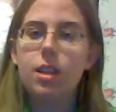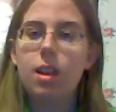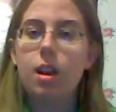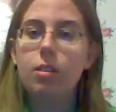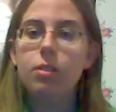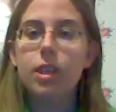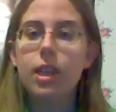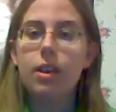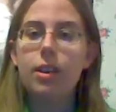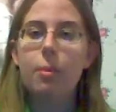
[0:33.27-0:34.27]
not
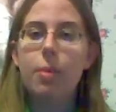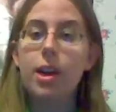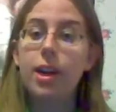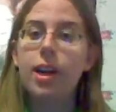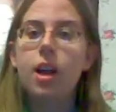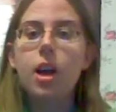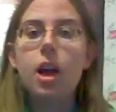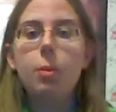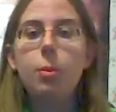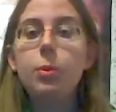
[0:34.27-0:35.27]
really all that better.
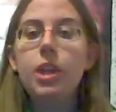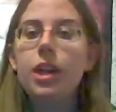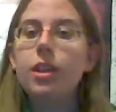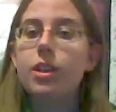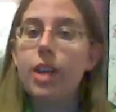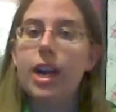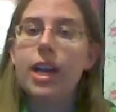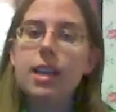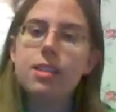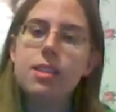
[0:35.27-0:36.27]
But we got our
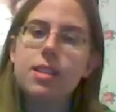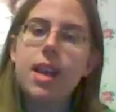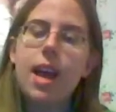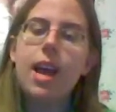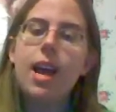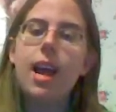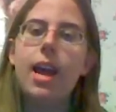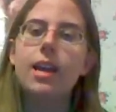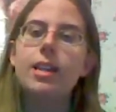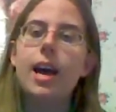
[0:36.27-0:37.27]
grades today,
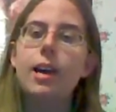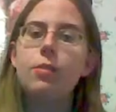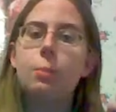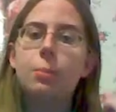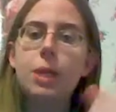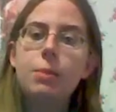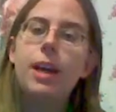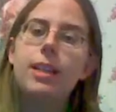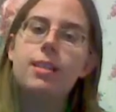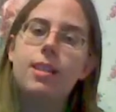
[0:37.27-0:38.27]
and I have a B
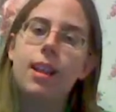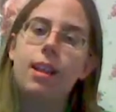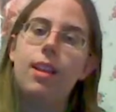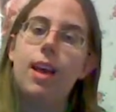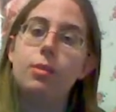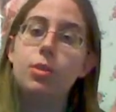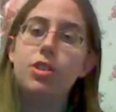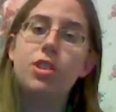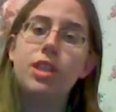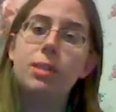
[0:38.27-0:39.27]
minus in that class,
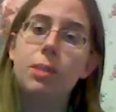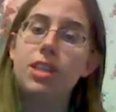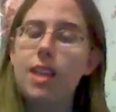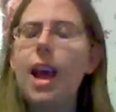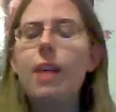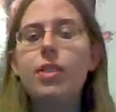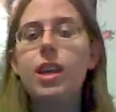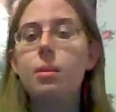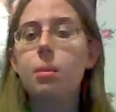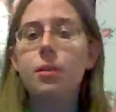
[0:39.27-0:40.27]
which is good because I have to
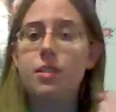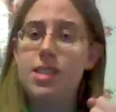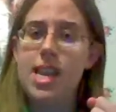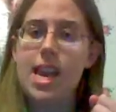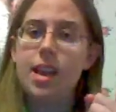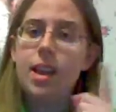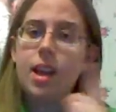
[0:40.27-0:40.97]
get above a C.